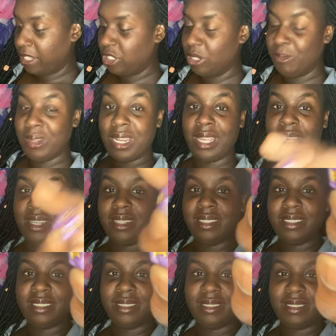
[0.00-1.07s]
Gemini.
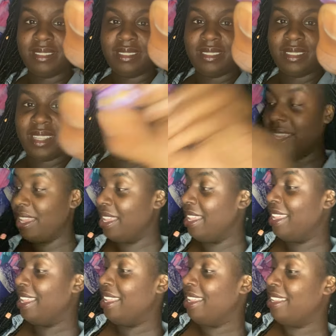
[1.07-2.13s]
Okay.
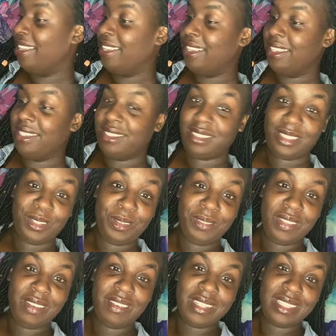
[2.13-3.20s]
So
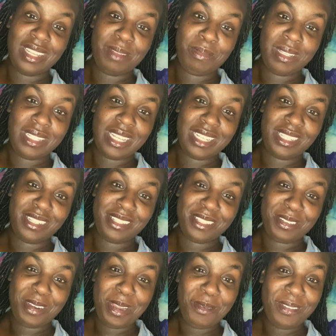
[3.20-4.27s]
if that resonates, please like, share,
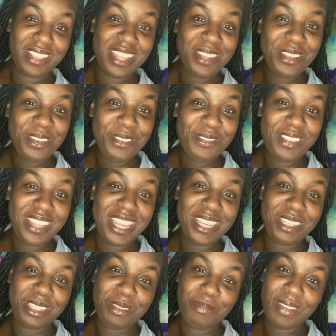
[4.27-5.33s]
subscribe, hit that
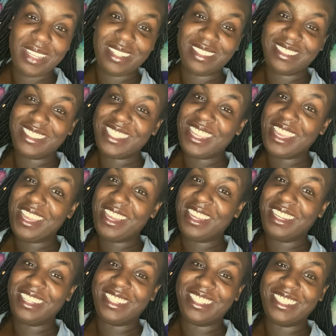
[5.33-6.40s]
notification bell.
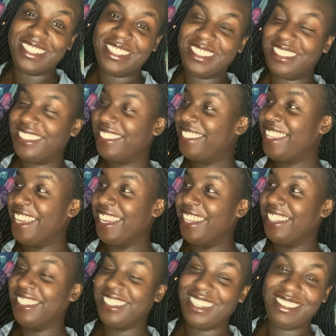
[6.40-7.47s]
Yeah. Yeah.